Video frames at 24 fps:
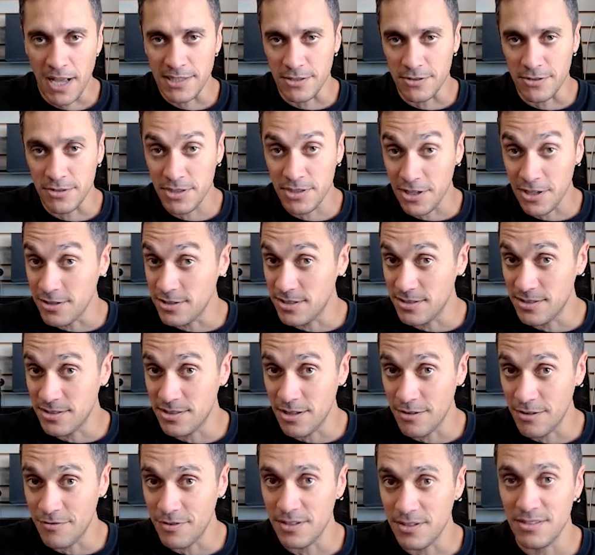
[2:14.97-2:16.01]
So serious this
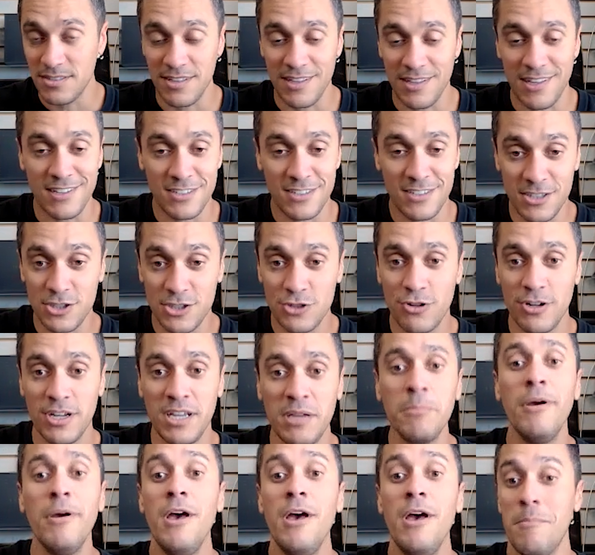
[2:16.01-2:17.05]
stuff is. It's
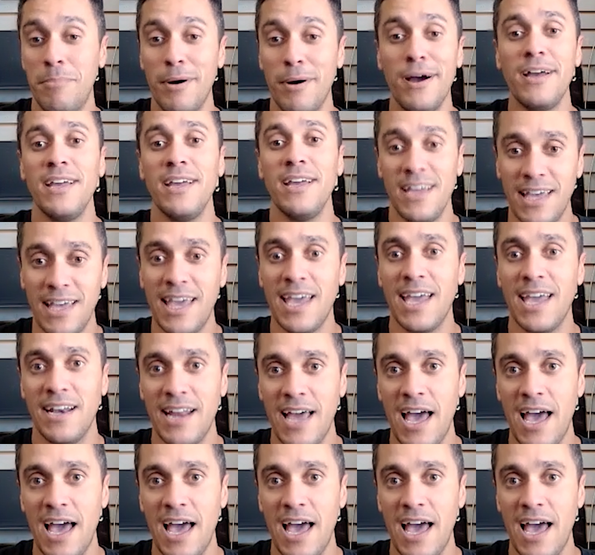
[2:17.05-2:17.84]
extreme, but it can